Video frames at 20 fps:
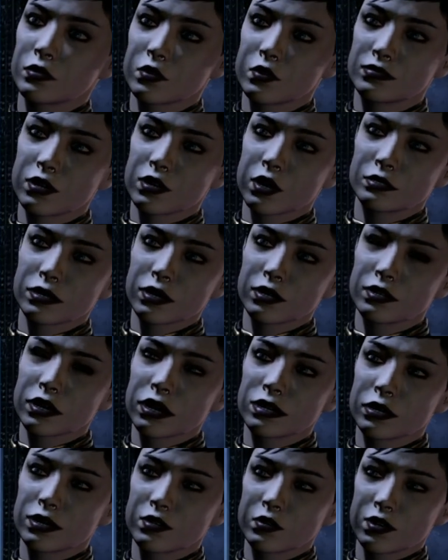The most
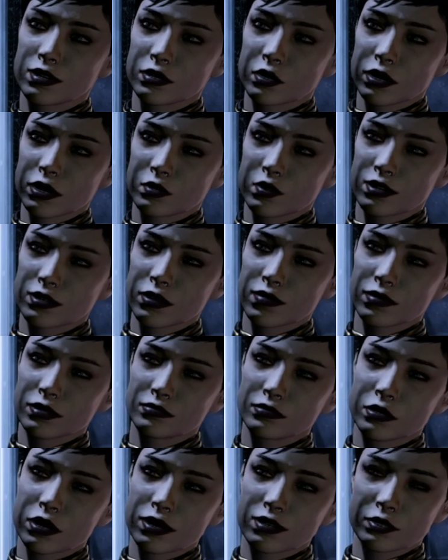exciting thing you can think of is
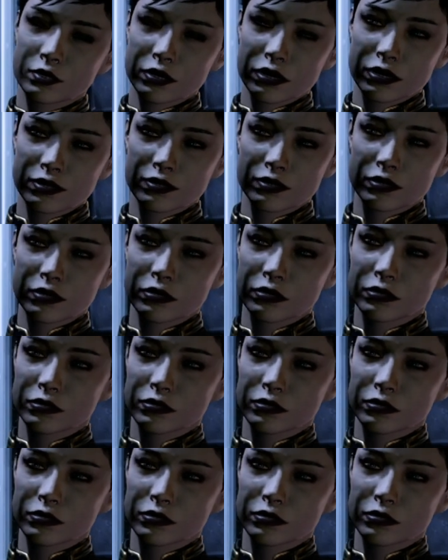playing chess?